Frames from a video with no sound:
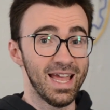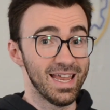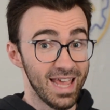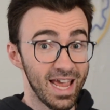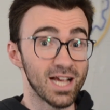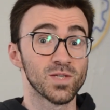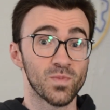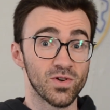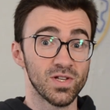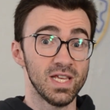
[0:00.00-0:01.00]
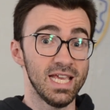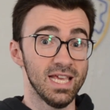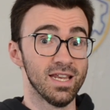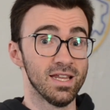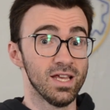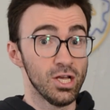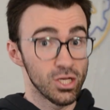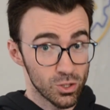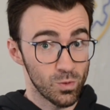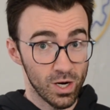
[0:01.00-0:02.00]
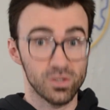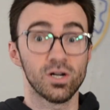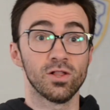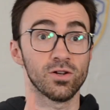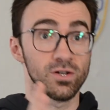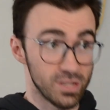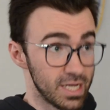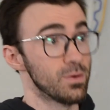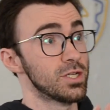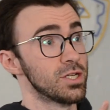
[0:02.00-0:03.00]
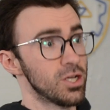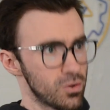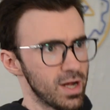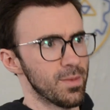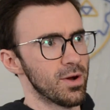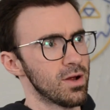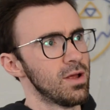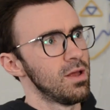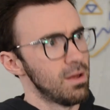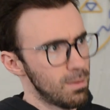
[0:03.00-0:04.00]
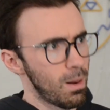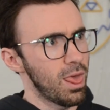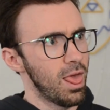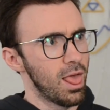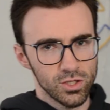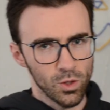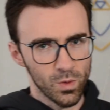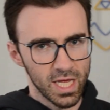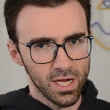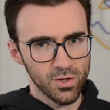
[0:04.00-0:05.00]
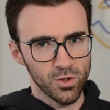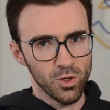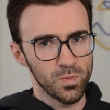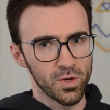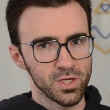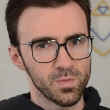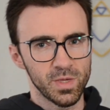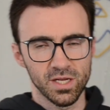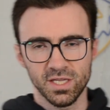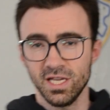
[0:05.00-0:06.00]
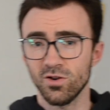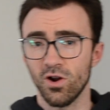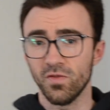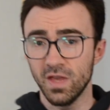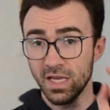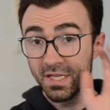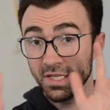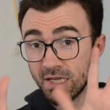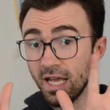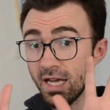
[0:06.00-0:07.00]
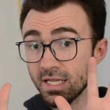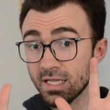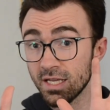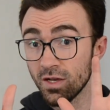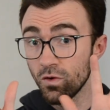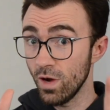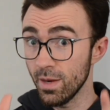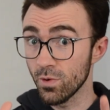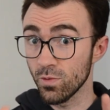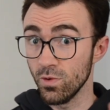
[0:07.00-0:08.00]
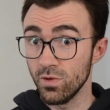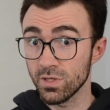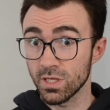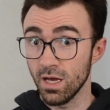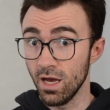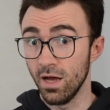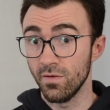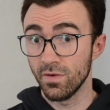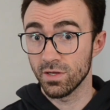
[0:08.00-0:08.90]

an expert in square color language grammar. Blah. So get out your notebooks, because here are the 6 grammar rules of